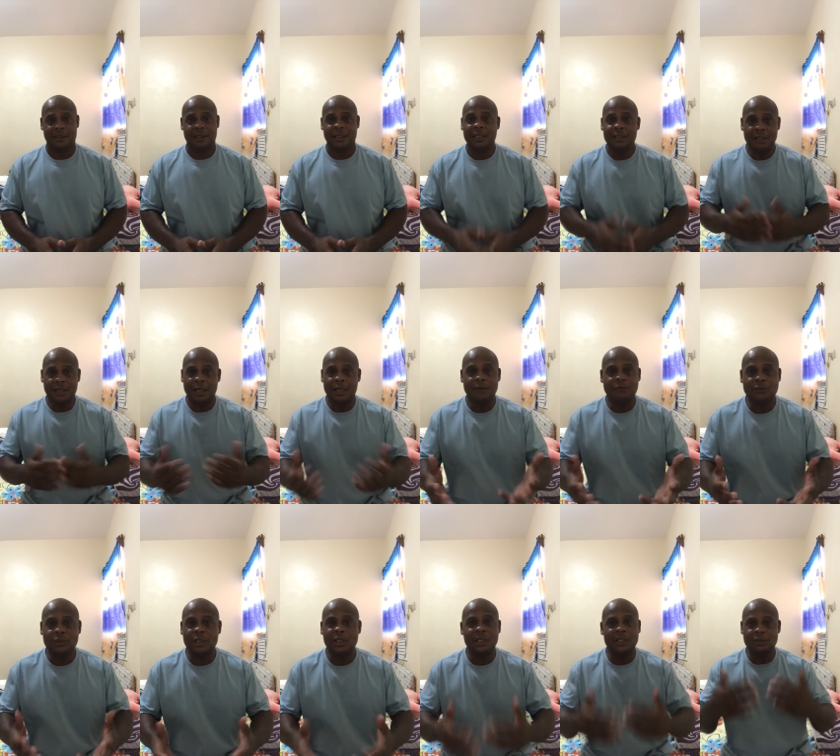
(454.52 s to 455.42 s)
He
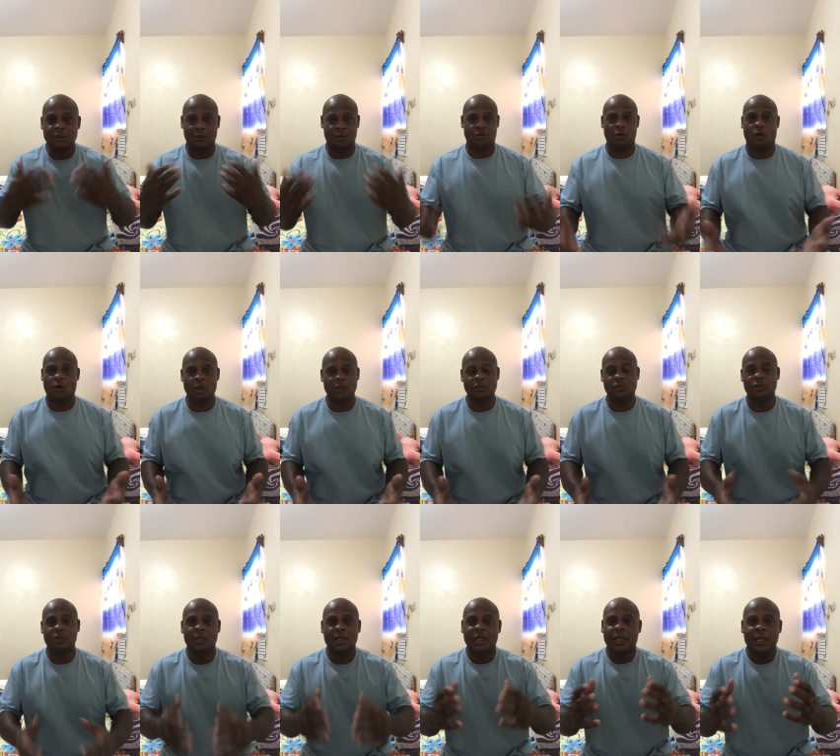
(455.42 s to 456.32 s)
loves you. He adores
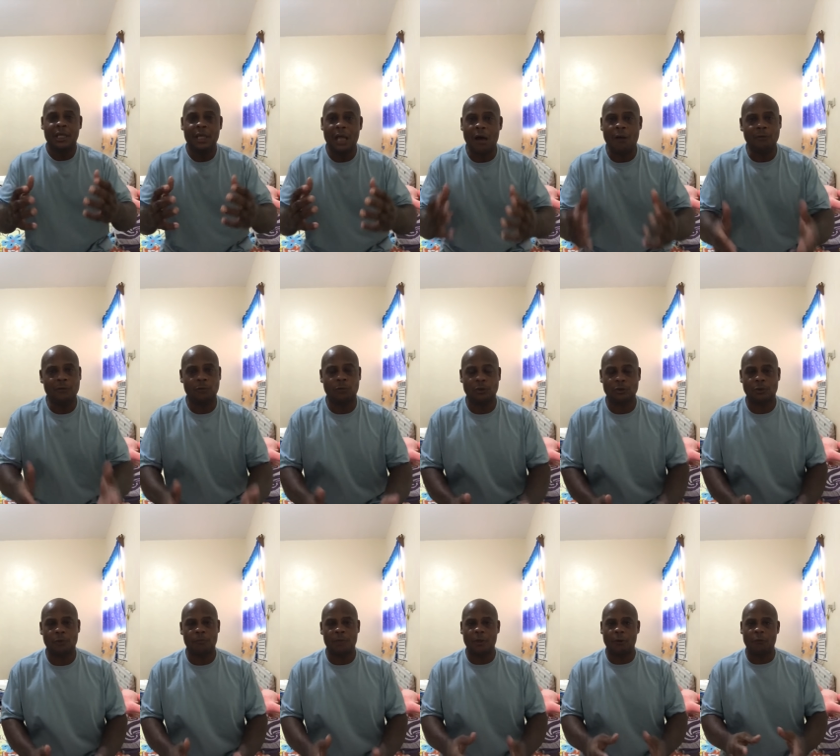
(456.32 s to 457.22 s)
you. He always
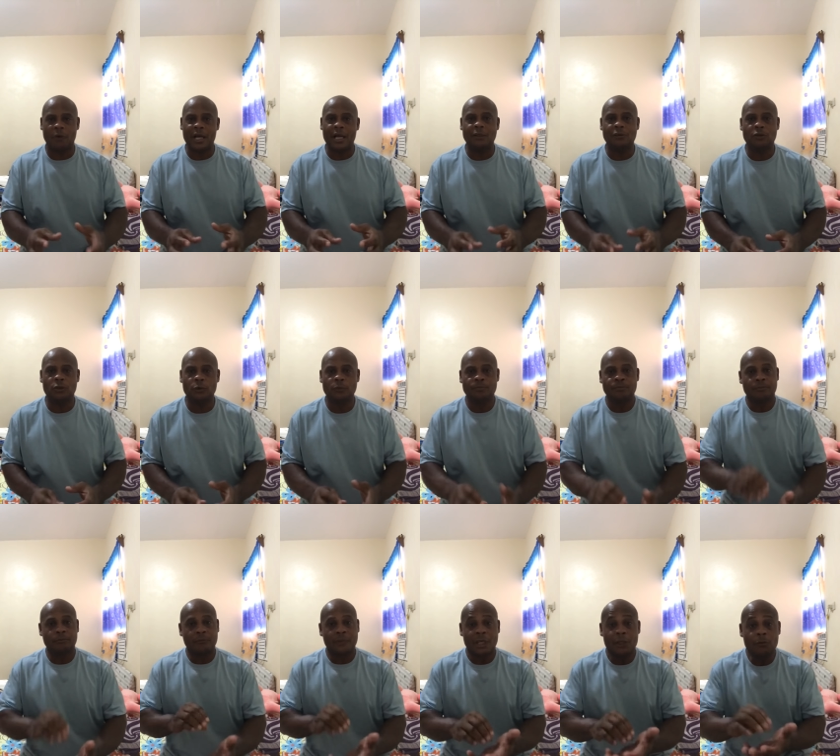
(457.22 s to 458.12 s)
wants to be around you.
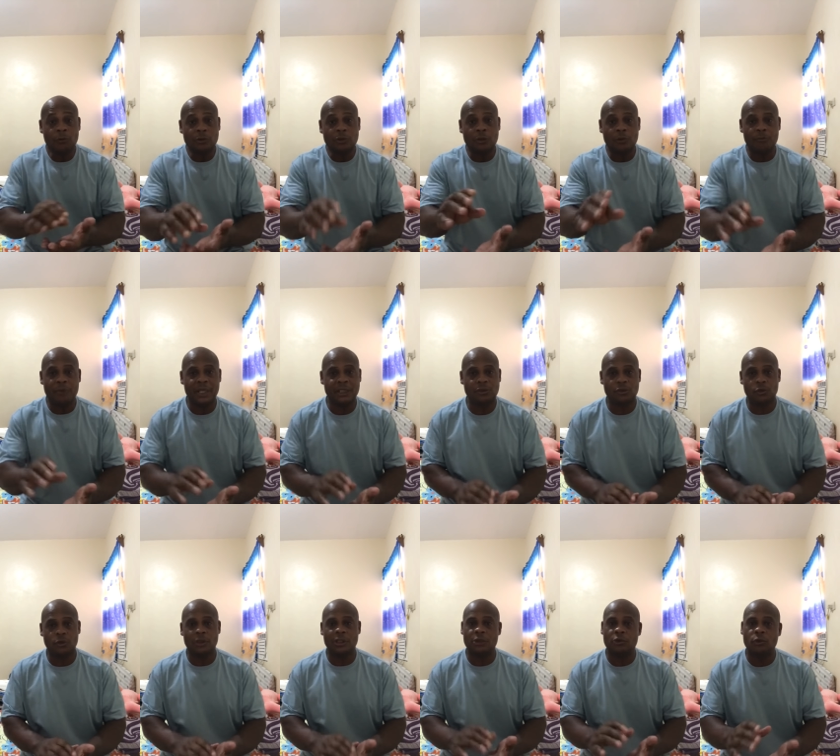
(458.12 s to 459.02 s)
He wants to make
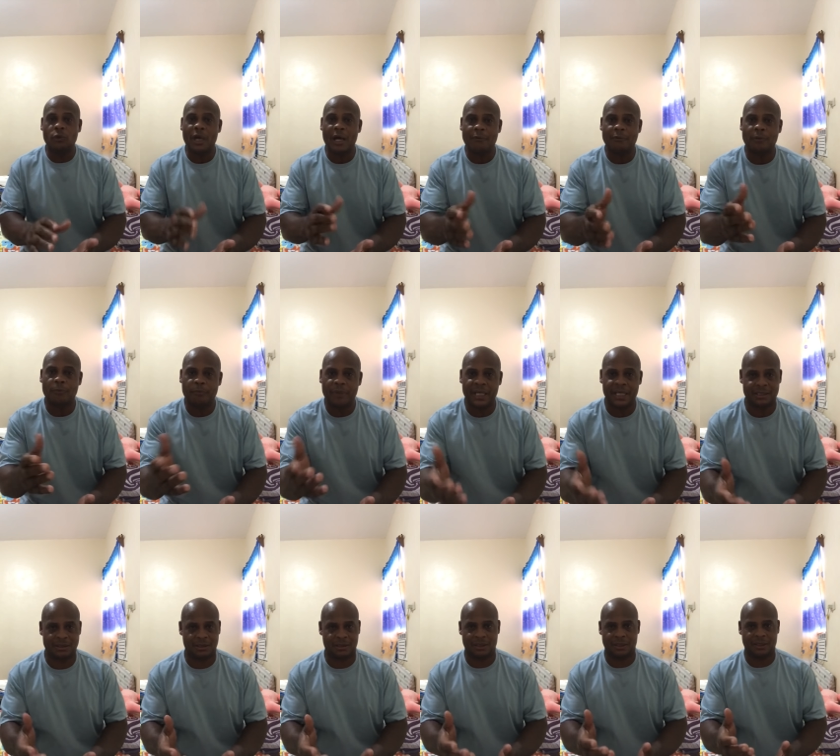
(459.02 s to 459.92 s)
sure that you have the
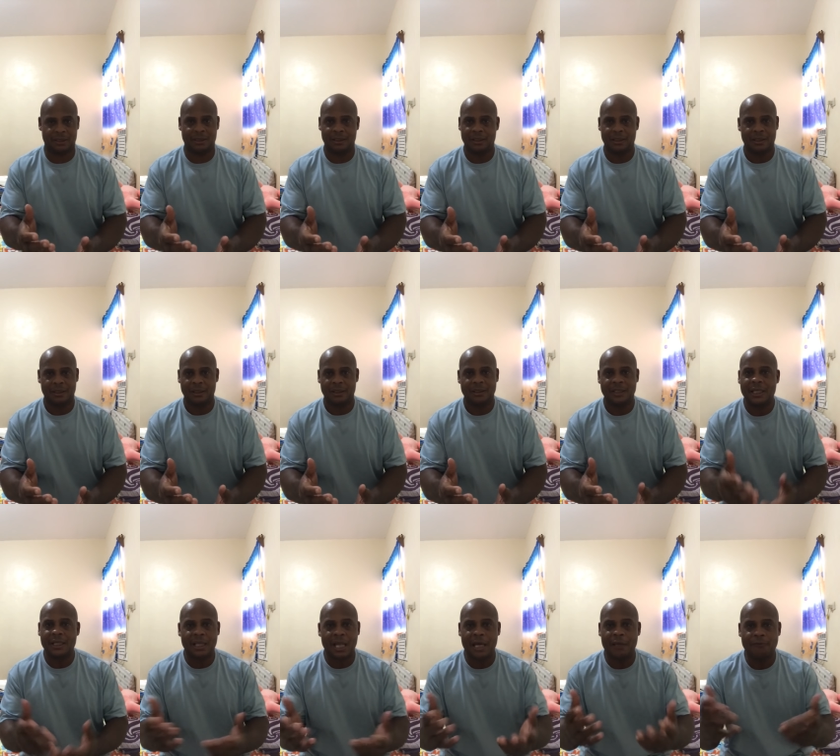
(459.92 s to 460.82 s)
best
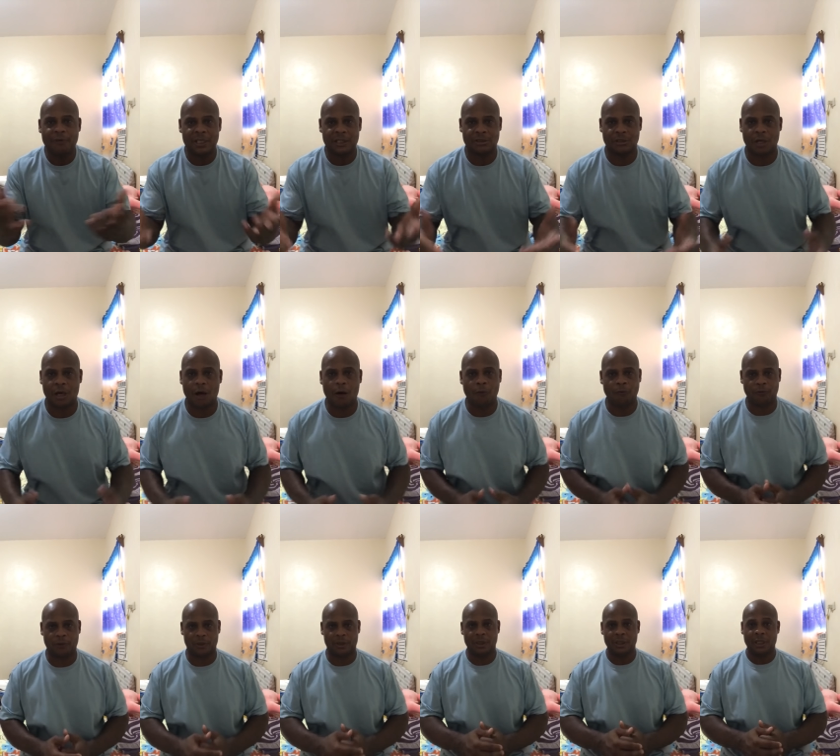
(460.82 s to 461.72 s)
that life has to
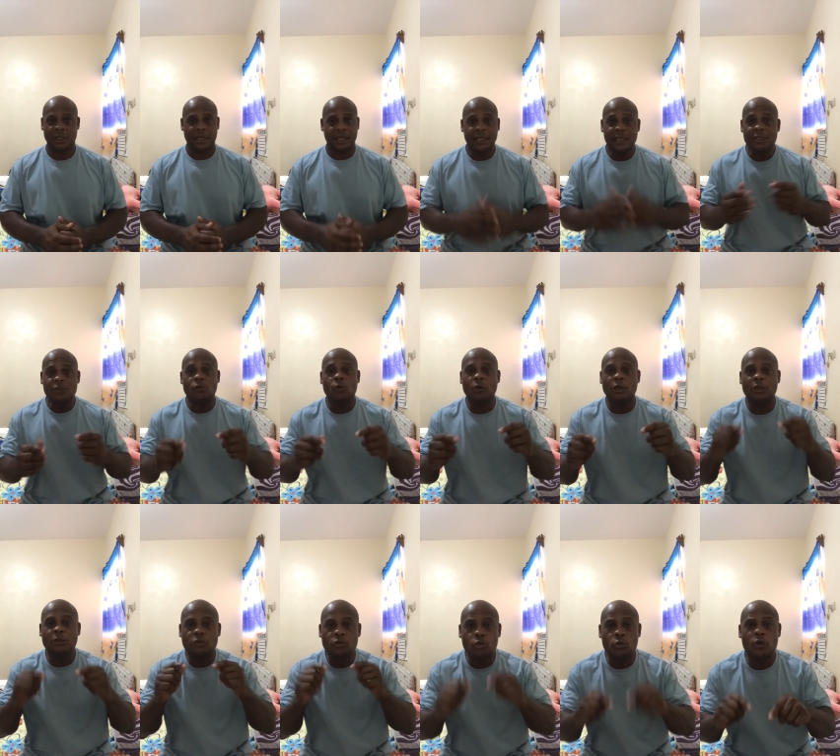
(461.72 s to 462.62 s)
offer. And he's
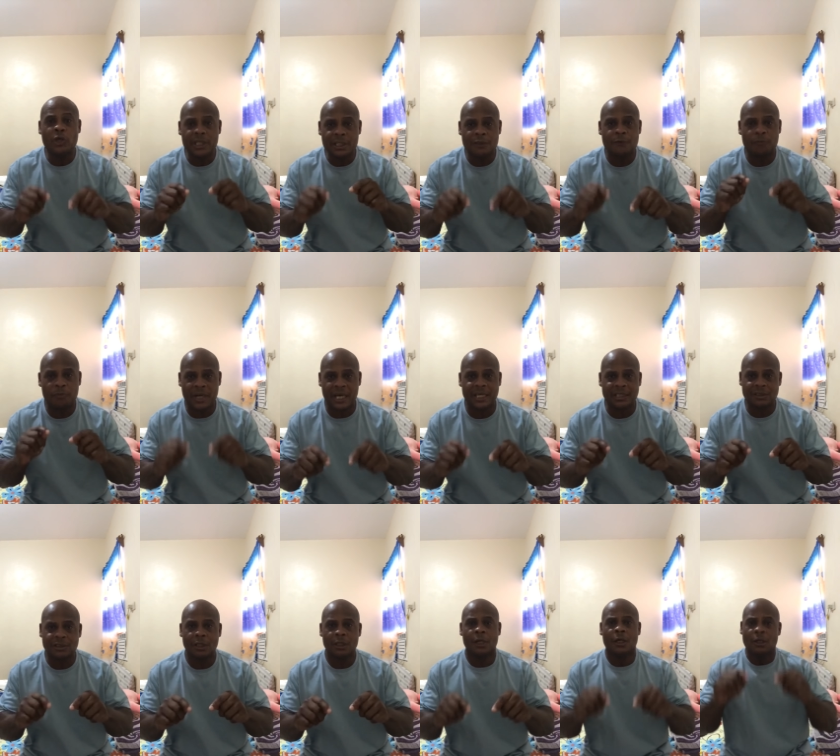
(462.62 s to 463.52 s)
going to do his
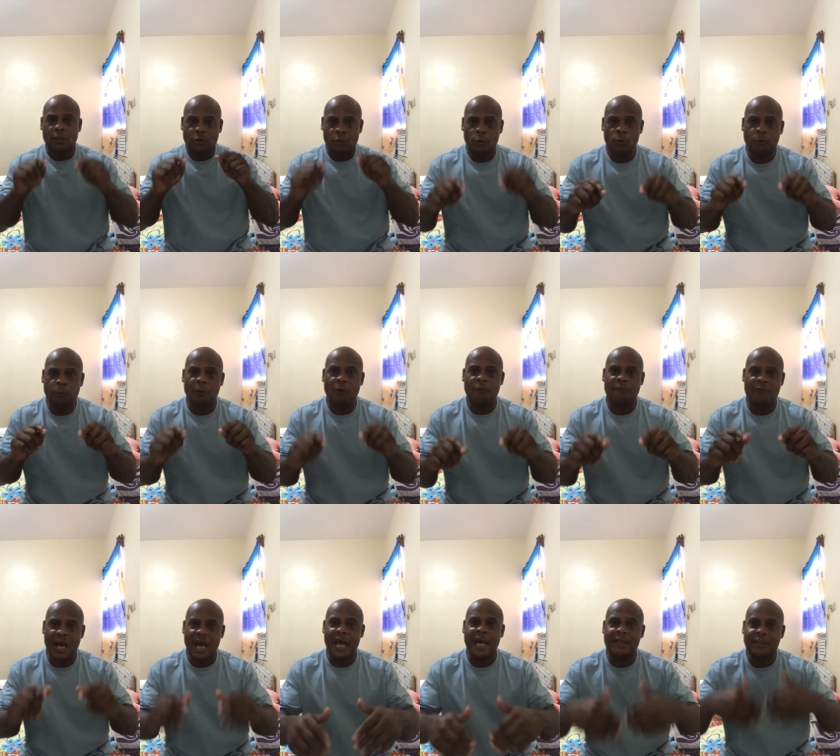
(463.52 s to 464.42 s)
best to
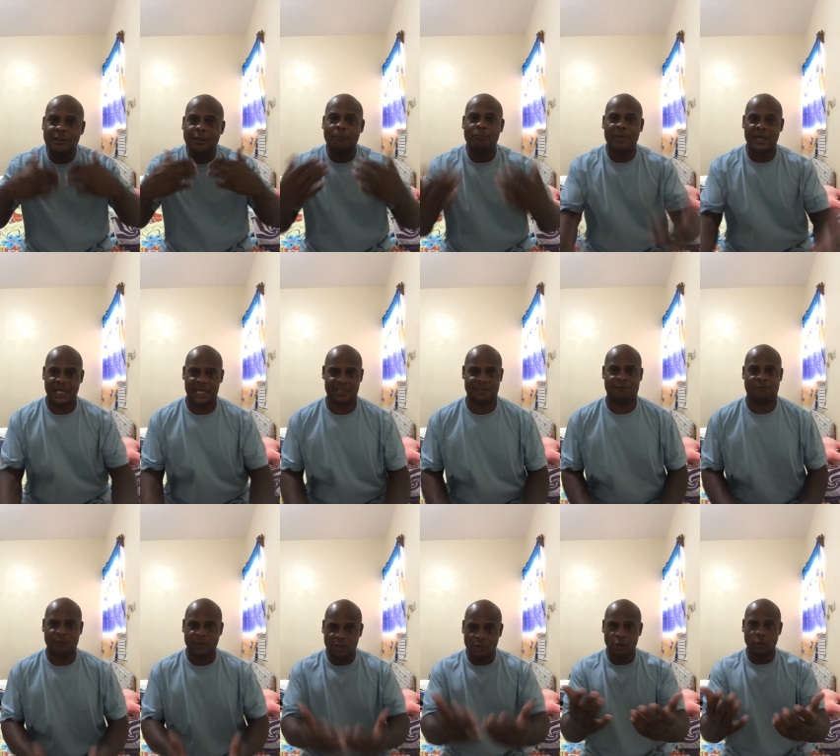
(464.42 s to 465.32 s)
provide the best
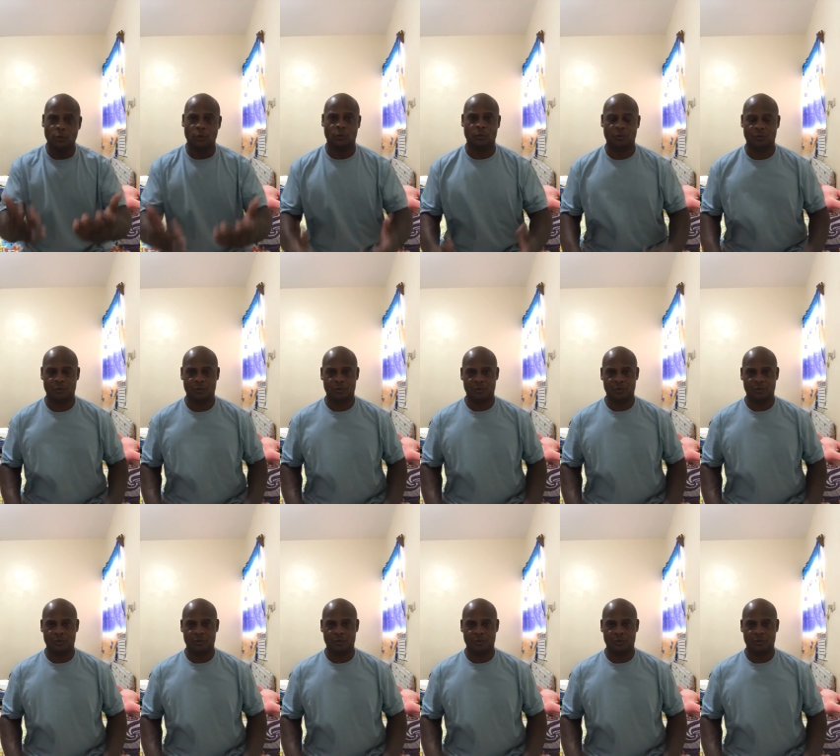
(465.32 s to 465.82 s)
for you.